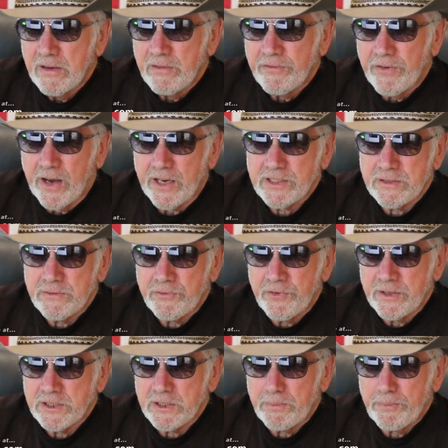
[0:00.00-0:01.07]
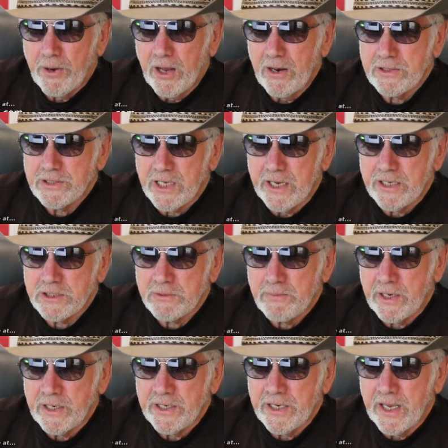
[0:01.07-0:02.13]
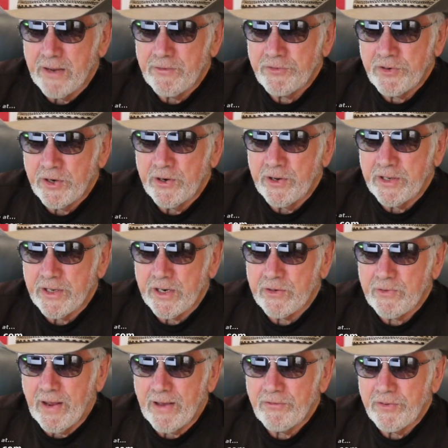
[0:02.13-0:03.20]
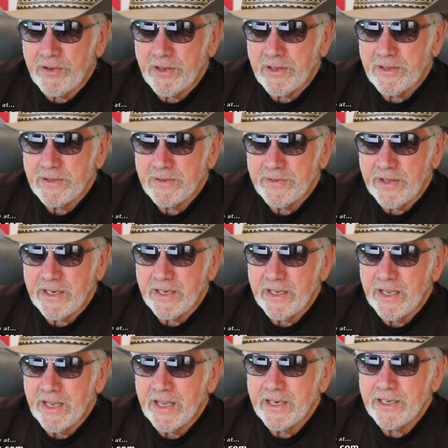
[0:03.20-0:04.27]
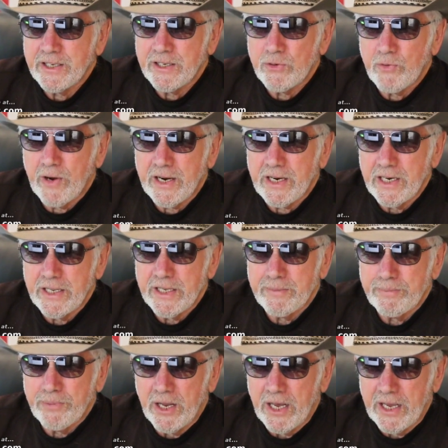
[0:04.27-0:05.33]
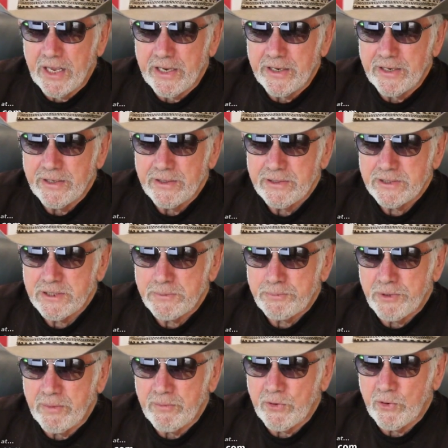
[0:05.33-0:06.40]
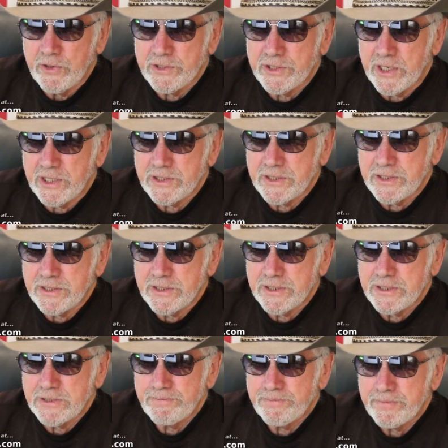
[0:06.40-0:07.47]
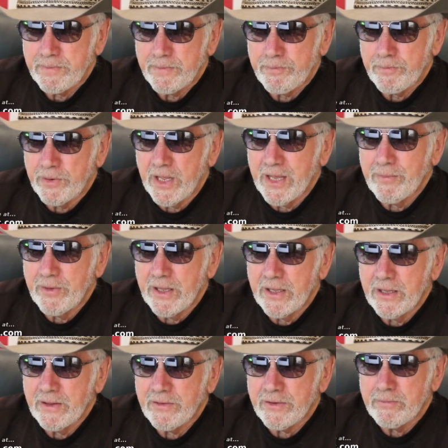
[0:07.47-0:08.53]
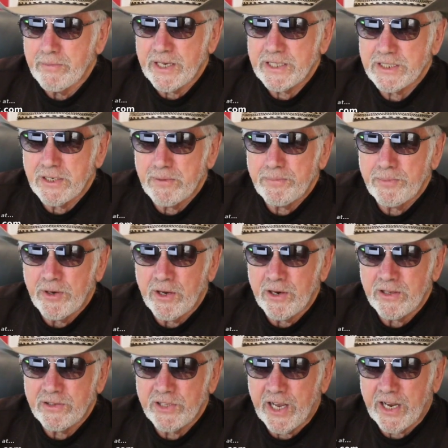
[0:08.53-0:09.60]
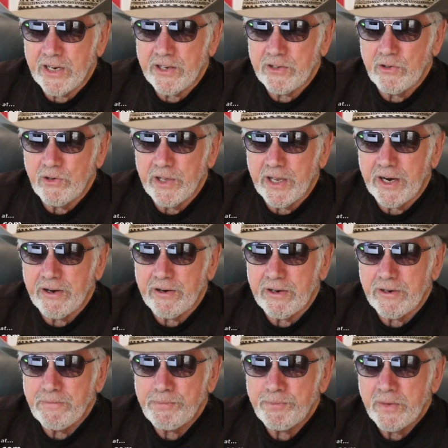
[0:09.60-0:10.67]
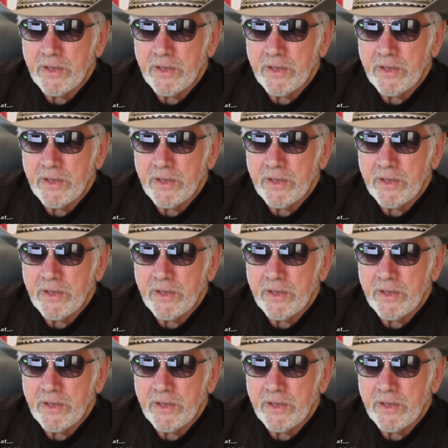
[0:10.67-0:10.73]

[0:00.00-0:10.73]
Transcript: Fox and Friends apologized Monday after airing a graphic that incorrectly implied Supreme Court justice blaming the mix-up on a technical error.